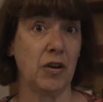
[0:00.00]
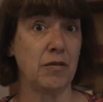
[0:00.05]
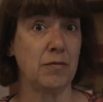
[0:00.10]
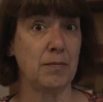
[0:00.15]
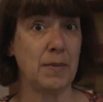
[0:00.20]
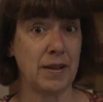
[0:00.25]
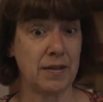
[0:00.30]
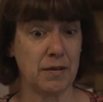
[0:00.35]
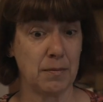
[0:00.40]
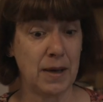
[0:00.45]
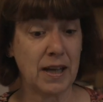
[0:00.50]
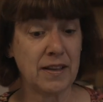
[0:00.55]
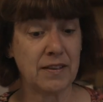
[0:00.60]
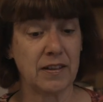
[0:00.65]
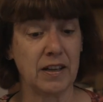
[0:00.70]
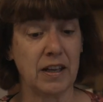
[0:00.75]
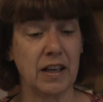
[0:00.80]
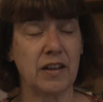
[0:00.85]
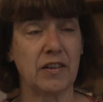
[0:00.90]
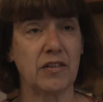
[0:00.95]
of
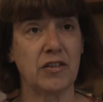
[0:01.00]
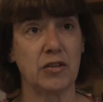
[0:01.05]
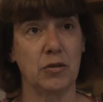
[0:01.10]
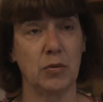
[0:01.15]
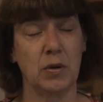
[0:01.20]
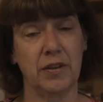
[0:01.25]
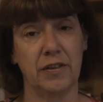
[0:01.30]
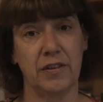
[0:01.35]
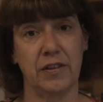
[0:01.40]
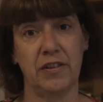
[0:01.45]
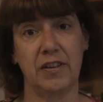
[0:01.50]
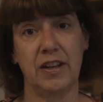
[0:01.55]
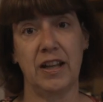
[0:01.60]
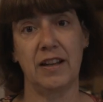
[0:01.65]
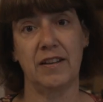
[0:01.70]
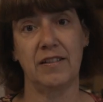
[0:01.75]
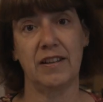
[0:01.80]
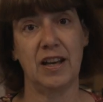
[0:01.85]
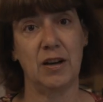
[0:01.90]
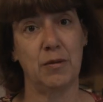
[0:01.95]
mathematics to
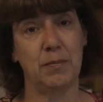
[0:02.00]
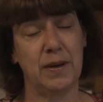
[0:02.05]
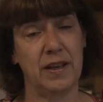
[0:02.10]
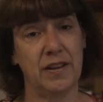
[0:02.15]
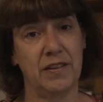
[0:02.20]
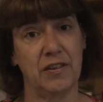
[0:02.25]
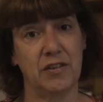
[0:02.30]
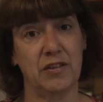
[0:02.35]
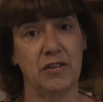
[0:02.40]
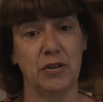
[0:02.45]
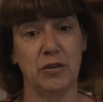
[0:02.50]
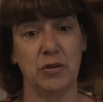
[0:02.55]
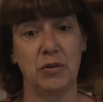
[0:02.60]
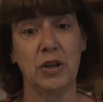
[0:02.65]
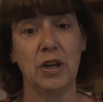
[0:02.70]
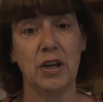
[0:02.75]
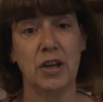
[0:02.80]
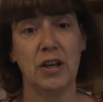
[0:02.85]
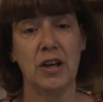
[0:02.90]
understand how best to